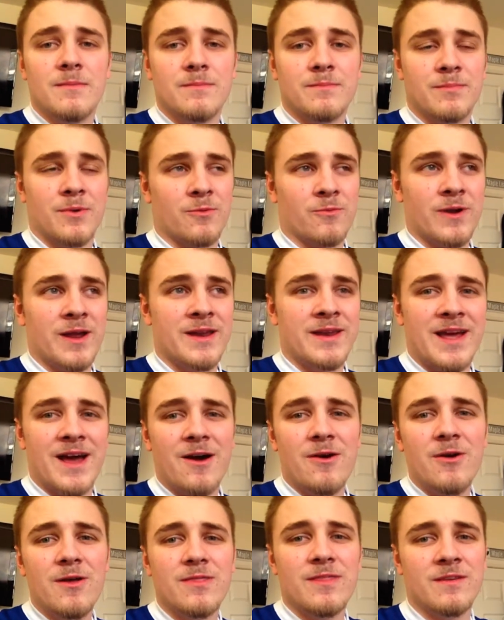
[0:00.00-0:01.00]
But right
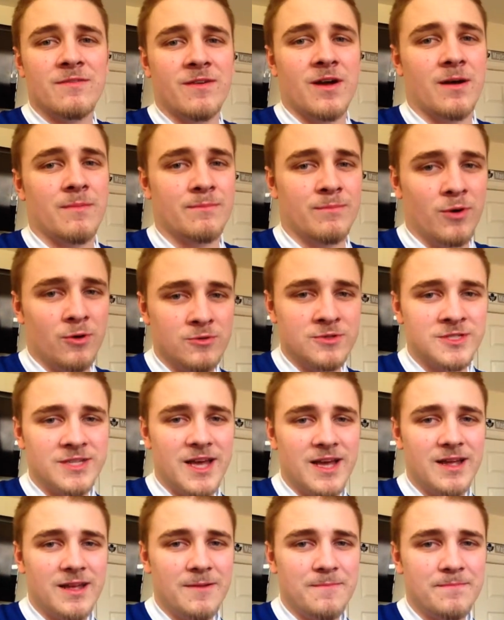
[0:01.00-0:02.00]
now, they've got
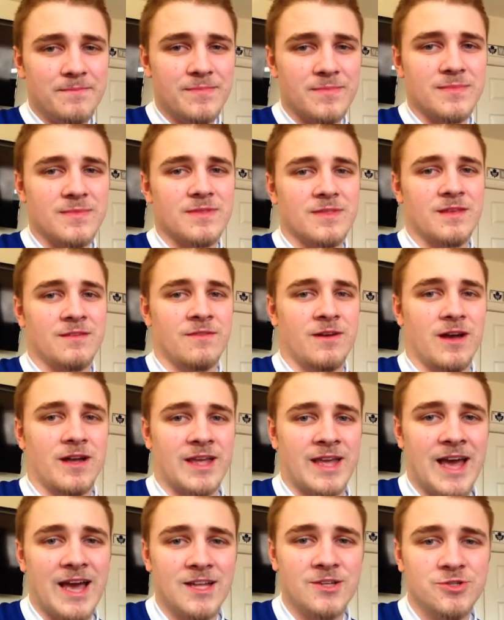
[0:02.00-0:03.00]
Bozak, they've got
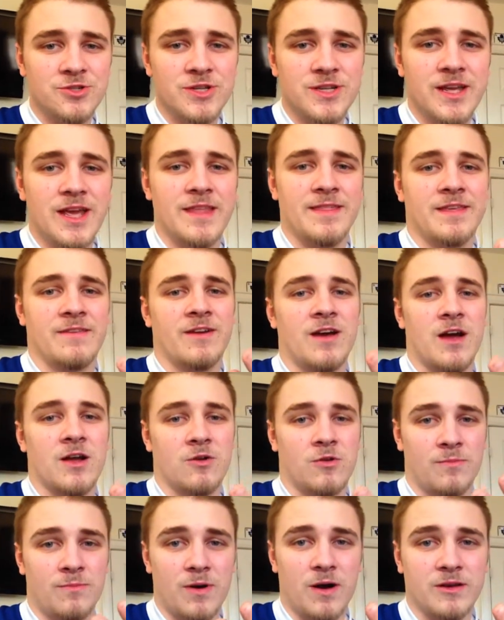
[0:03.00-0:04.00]
Kadri, and they've got
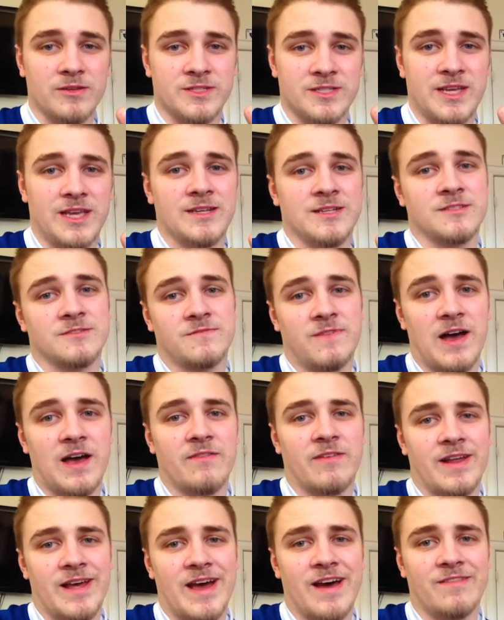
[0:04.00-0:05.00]
Grabovski in his
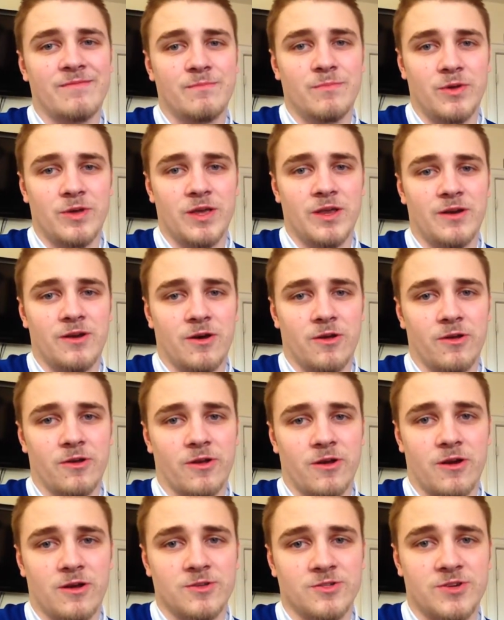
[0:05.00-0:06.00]
$5.5 million
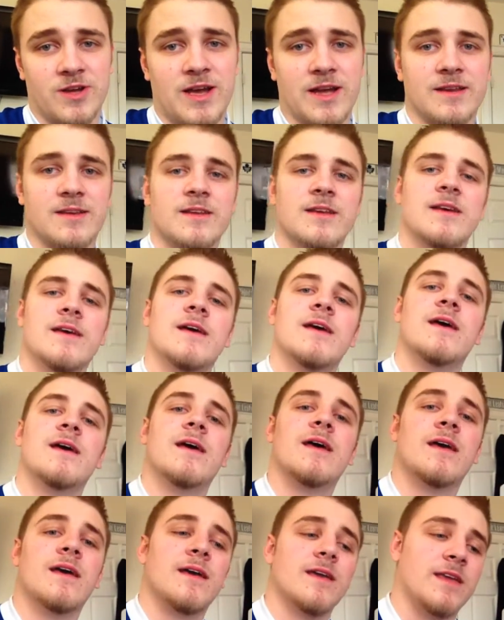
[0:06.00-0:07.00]
contract.
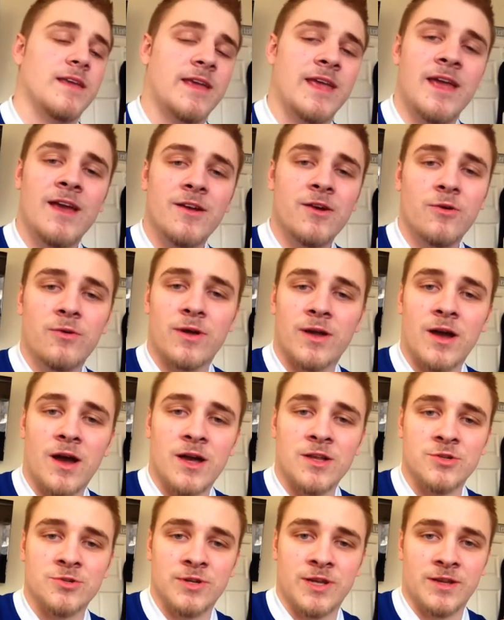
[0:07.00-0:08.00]
You can't go with
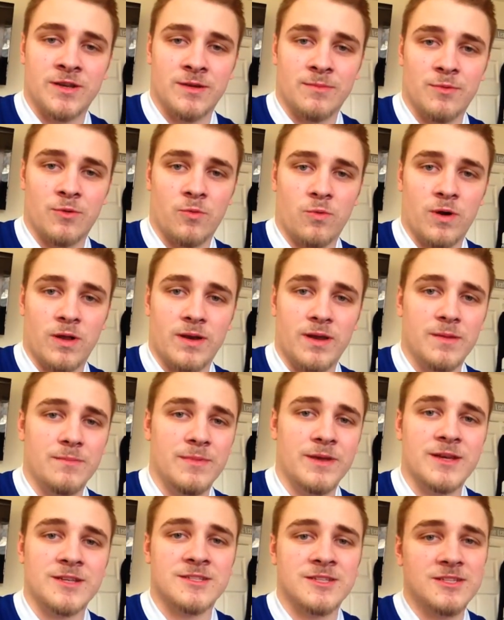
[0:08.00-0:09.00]
Kadri at number one
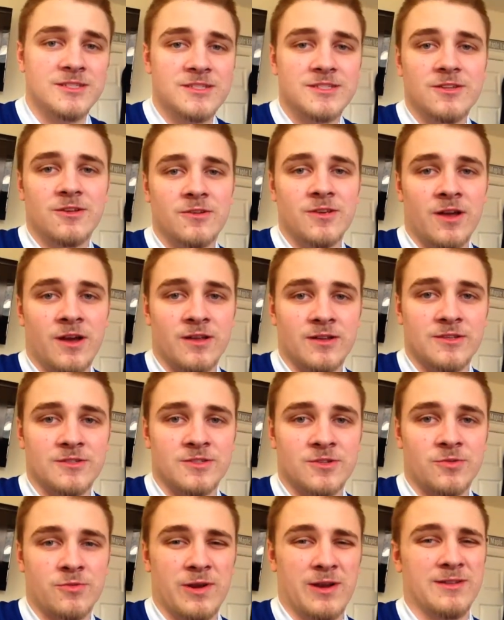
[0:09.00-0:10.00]
because he's still young in his
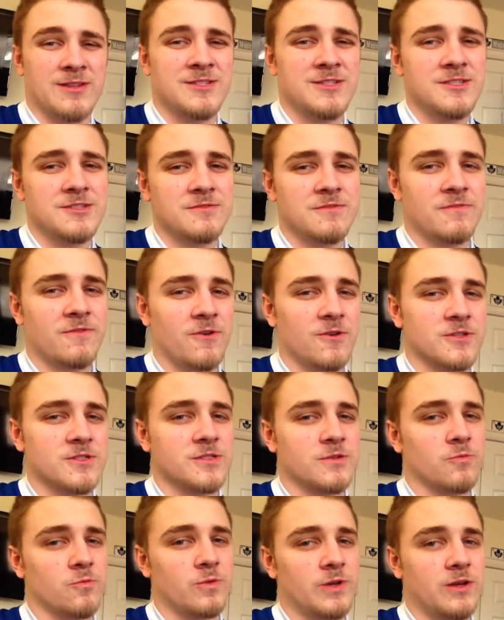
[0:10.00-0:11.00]
career. This is his
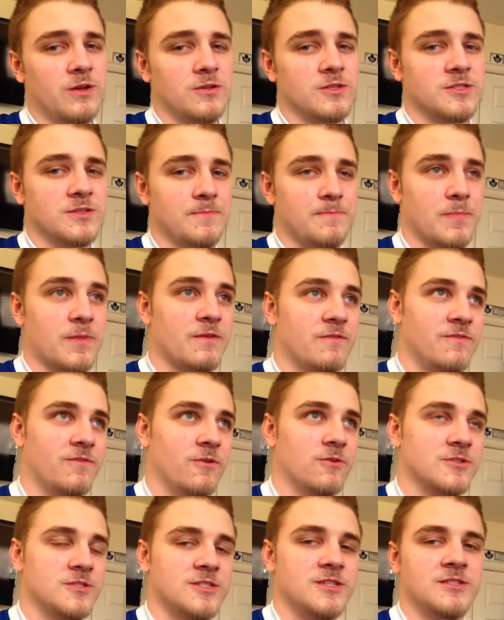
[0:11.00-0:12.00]
first real
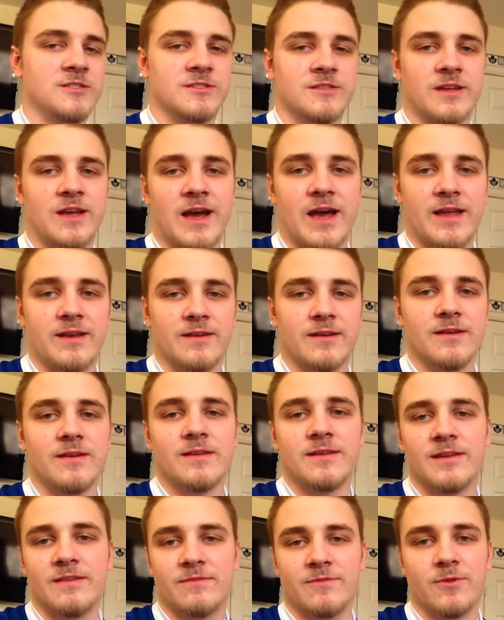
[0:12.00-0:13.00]
full season, kinda,
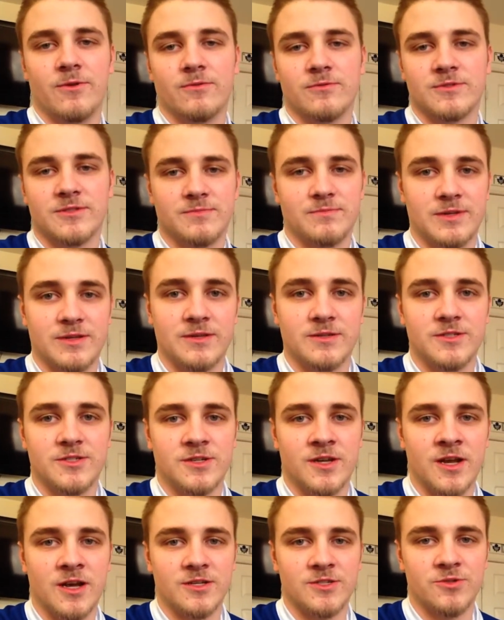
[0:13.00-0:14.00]
even though it's been
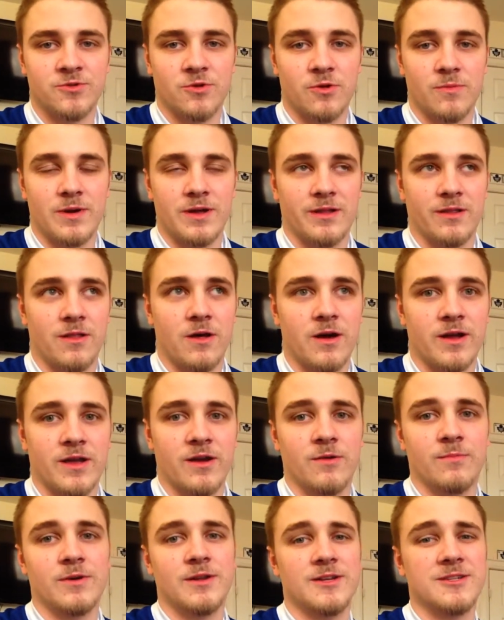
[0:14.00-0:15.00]
cut short by a
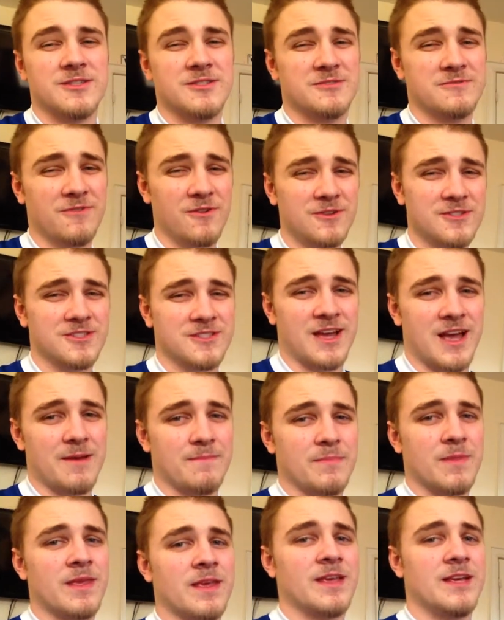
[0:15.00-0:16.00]
lockout. But it's his first
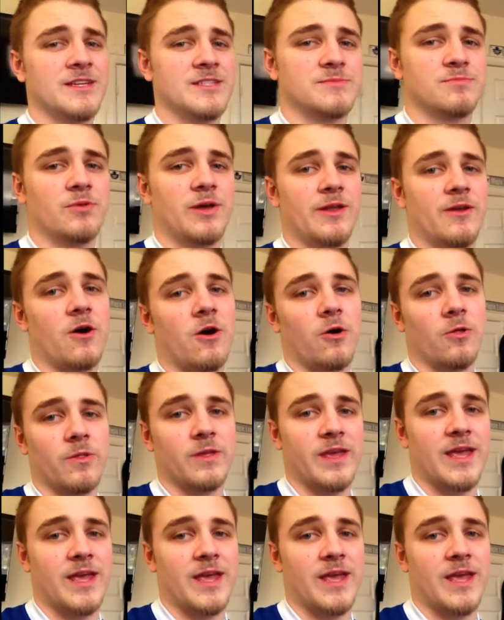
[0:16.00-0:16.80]
time he's played all the